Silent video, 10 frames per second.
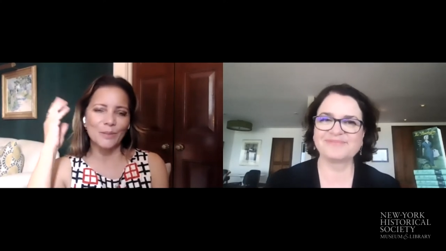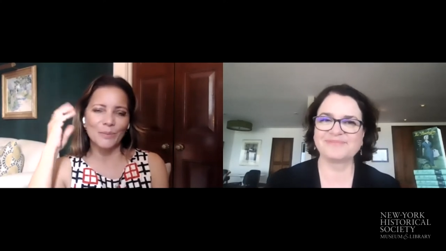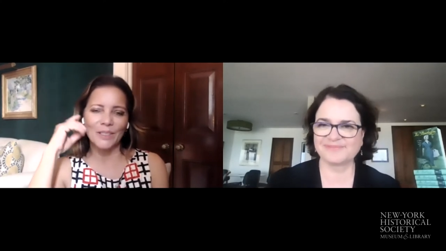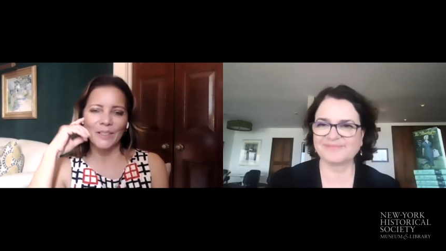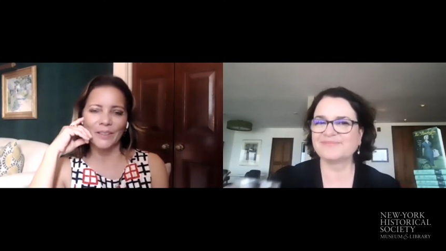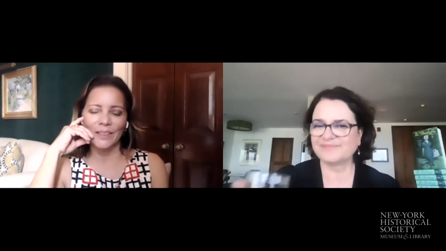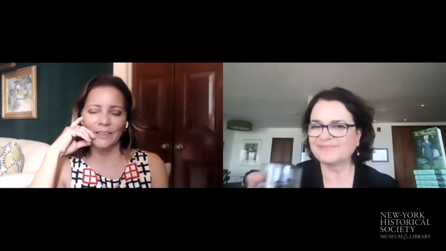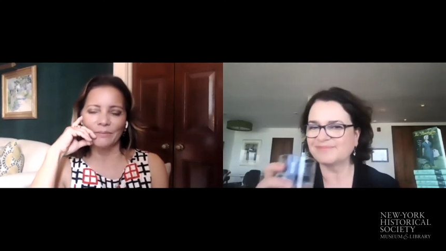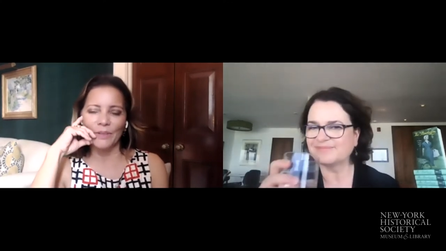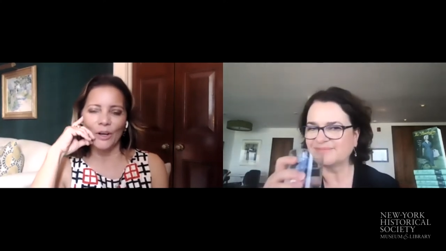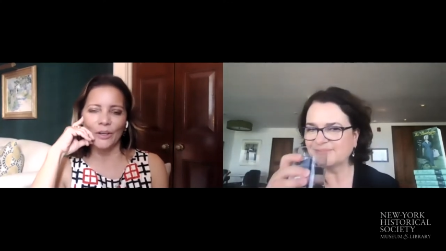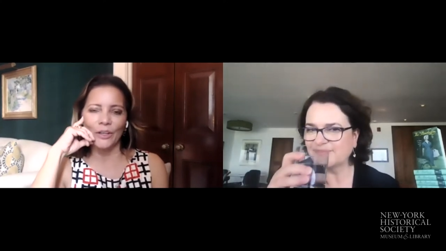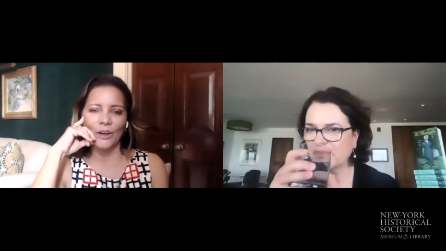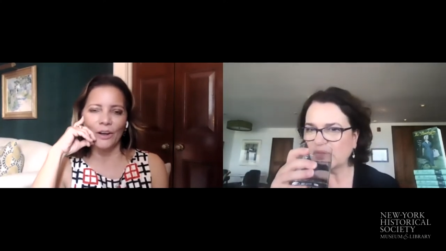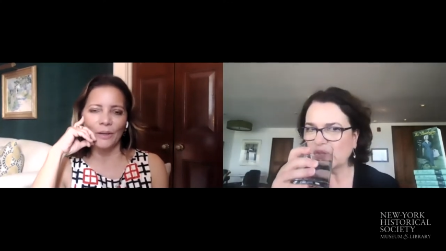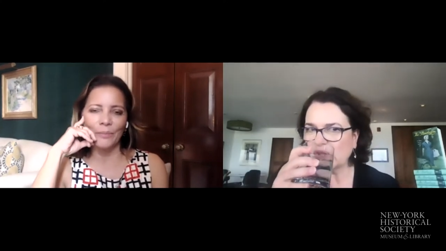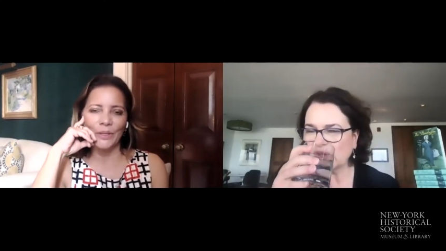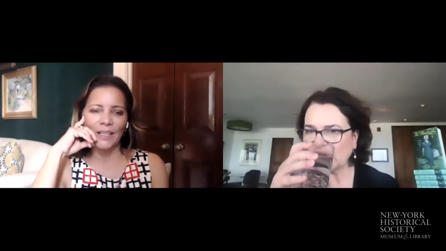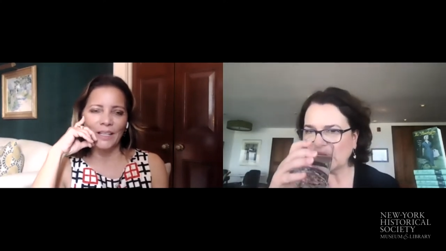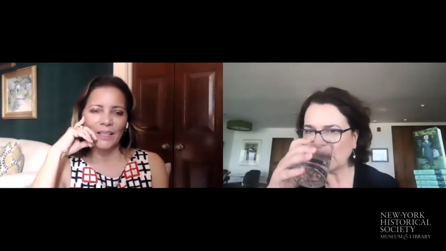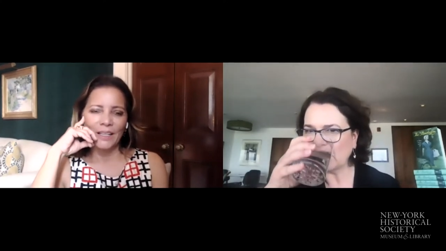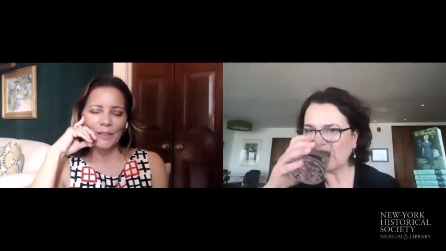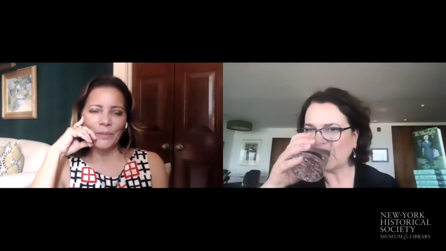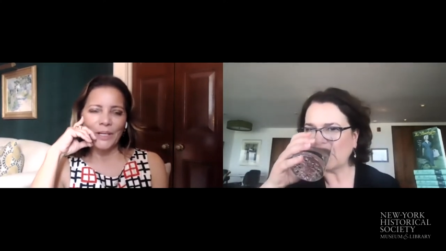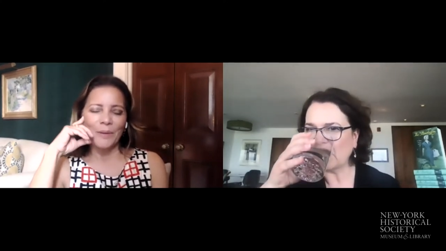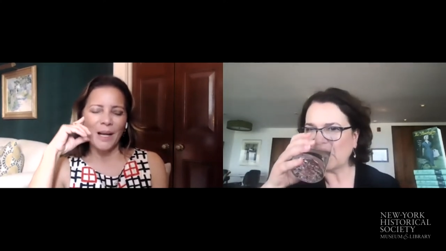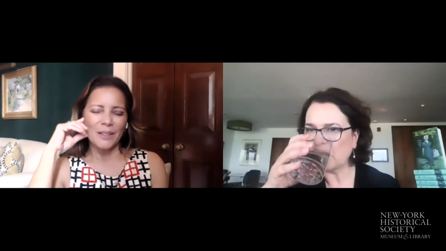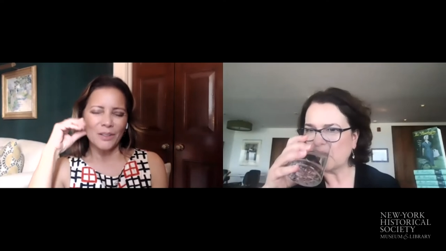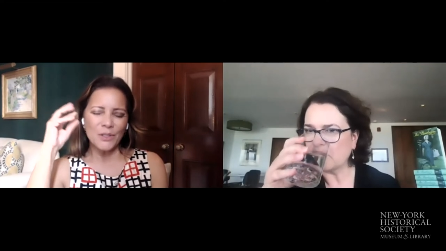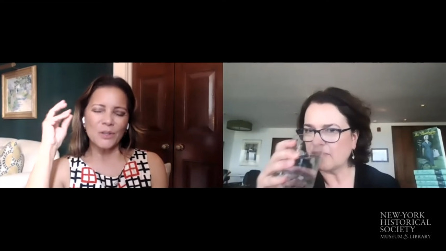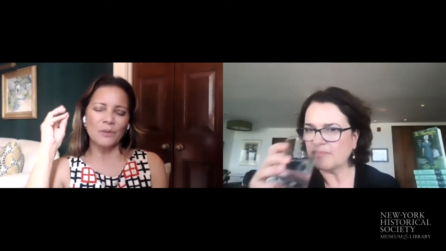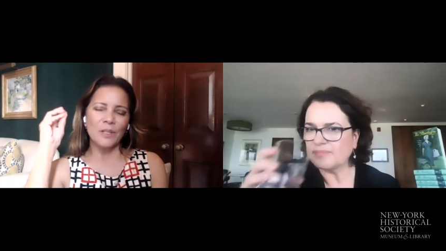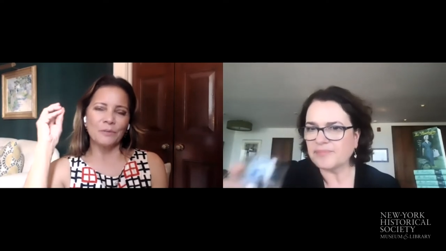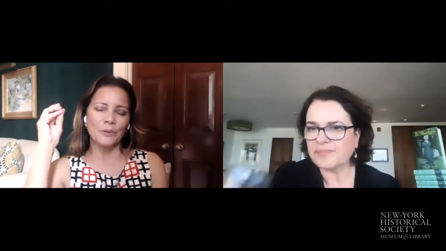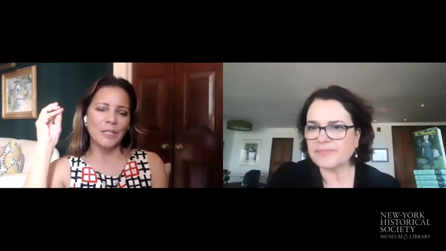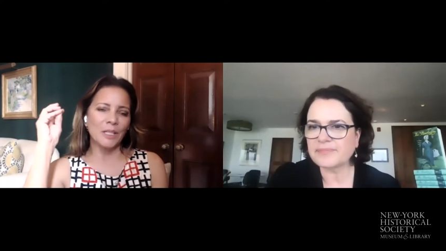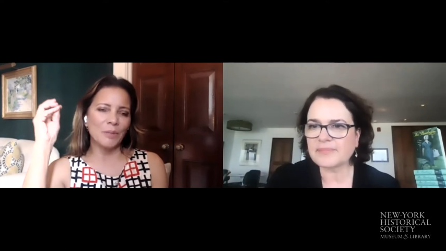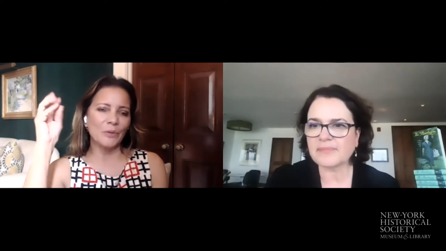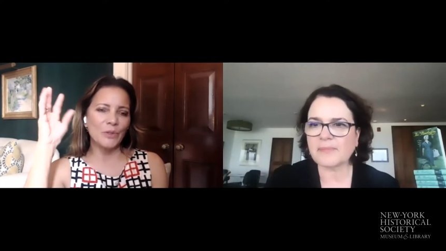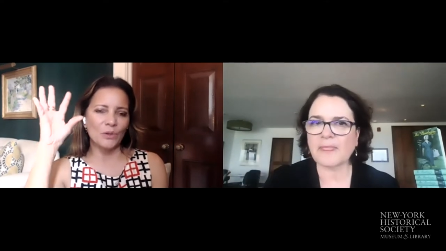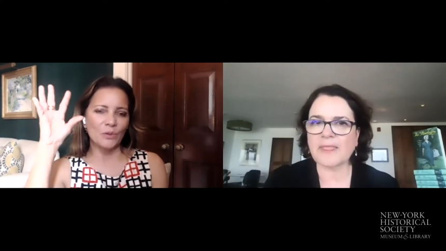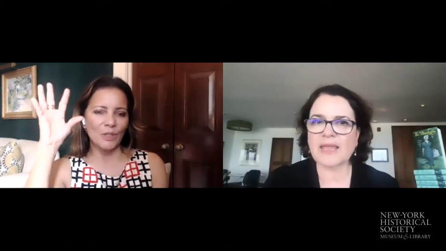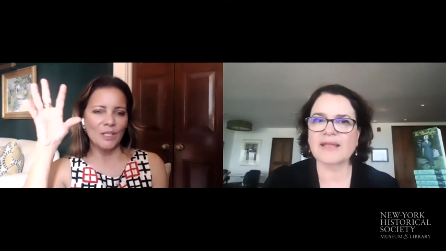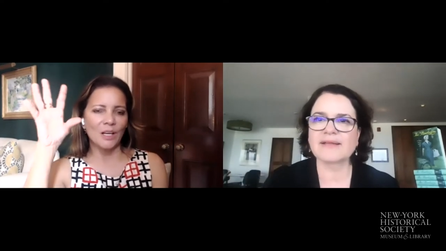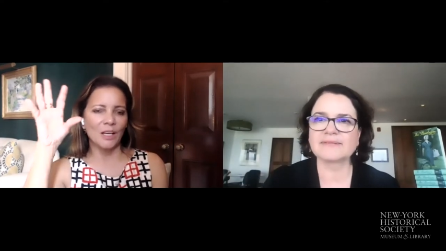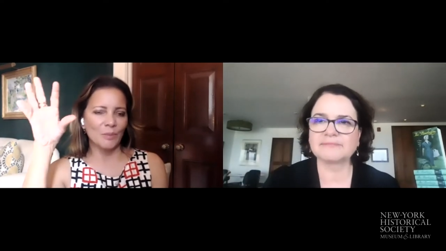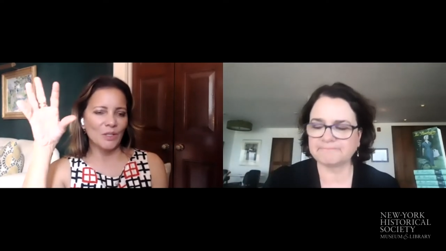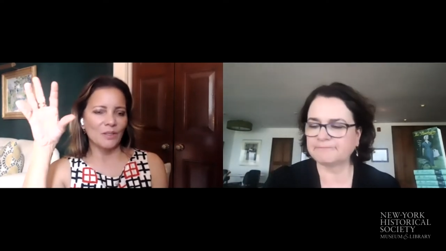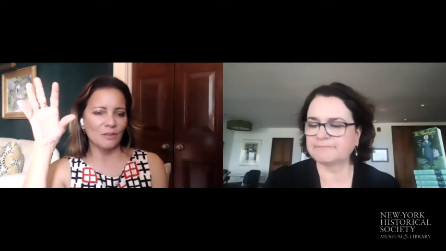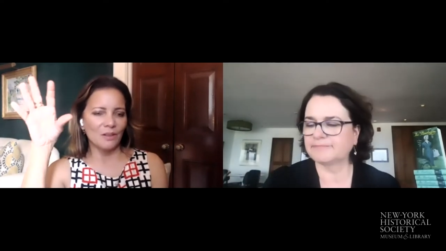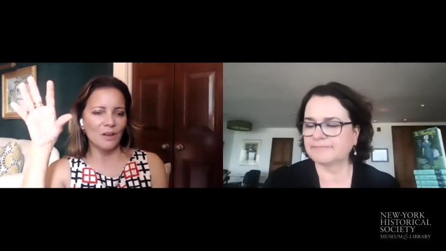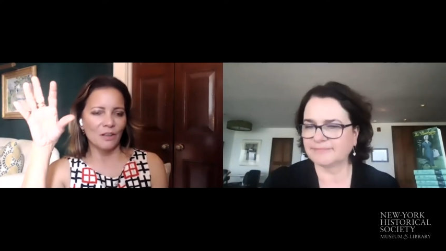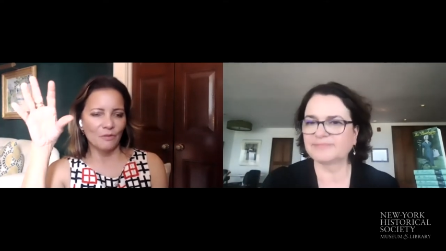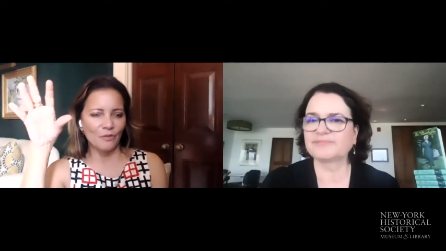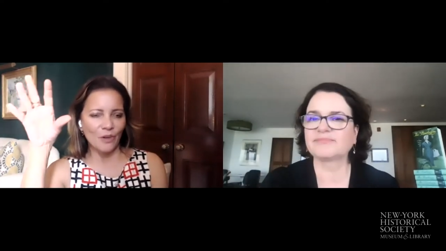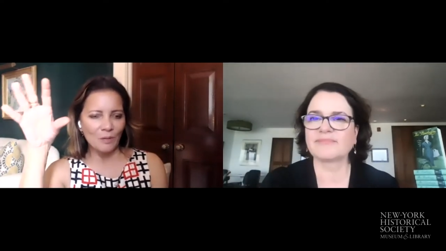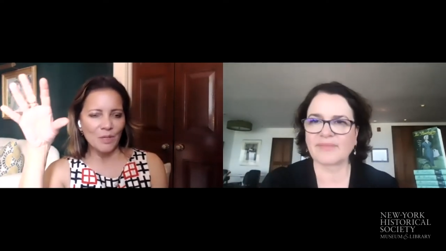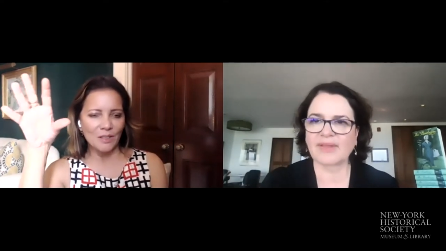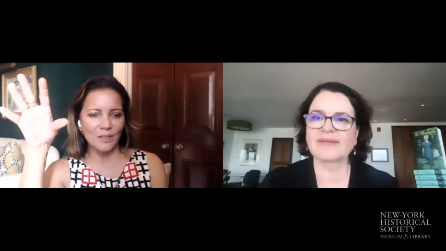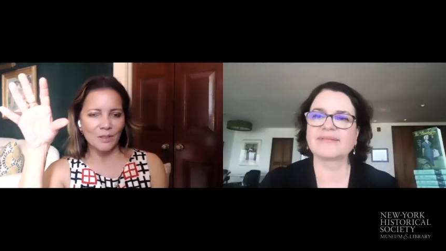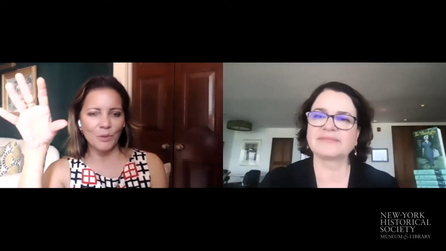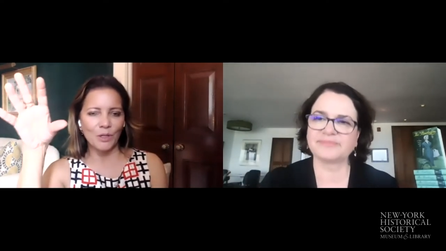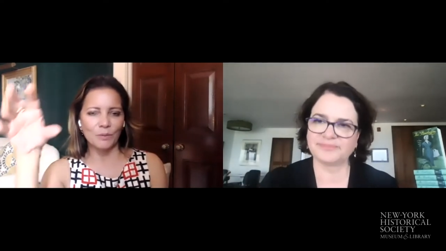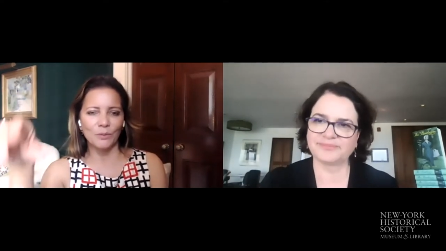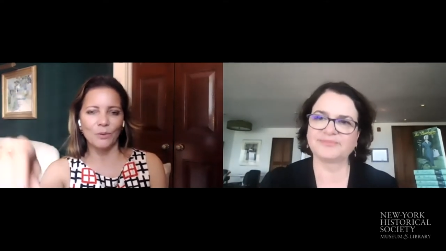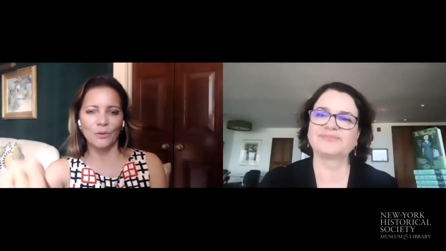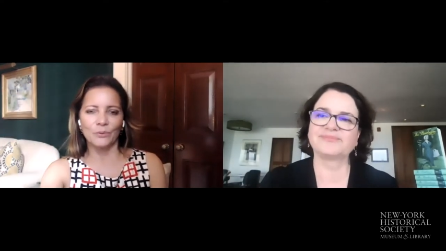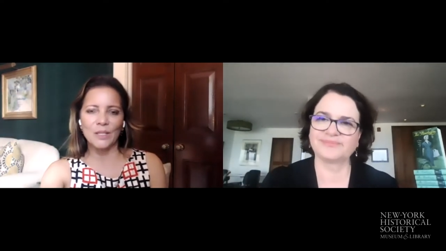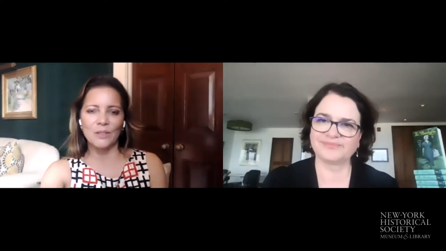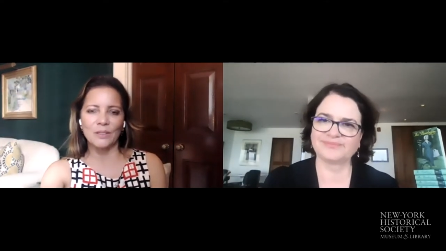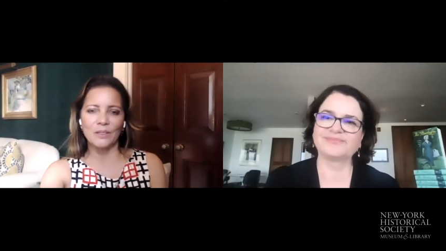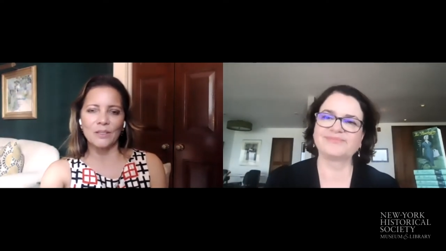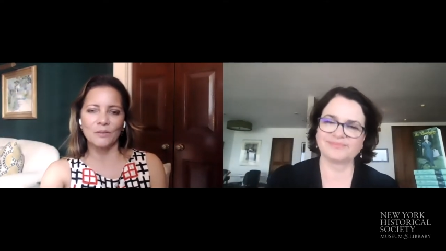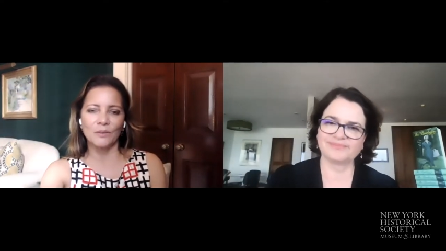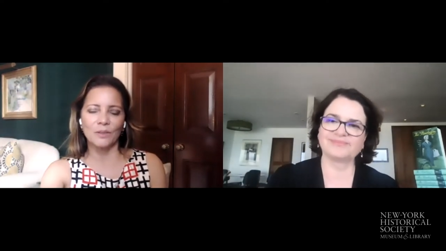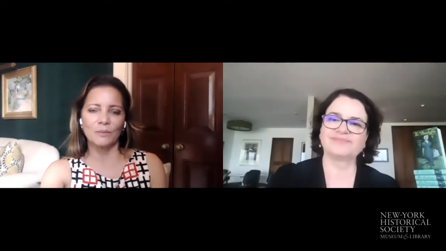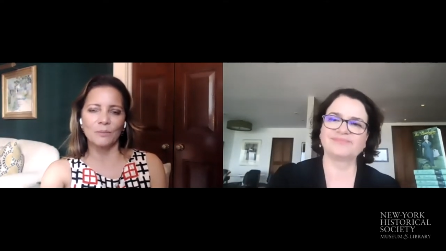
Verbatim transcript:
Speaker 1: Liza Minnelli, and on and on. But but um, I also love reading about these sort of anonymous, non-famous people, residents of the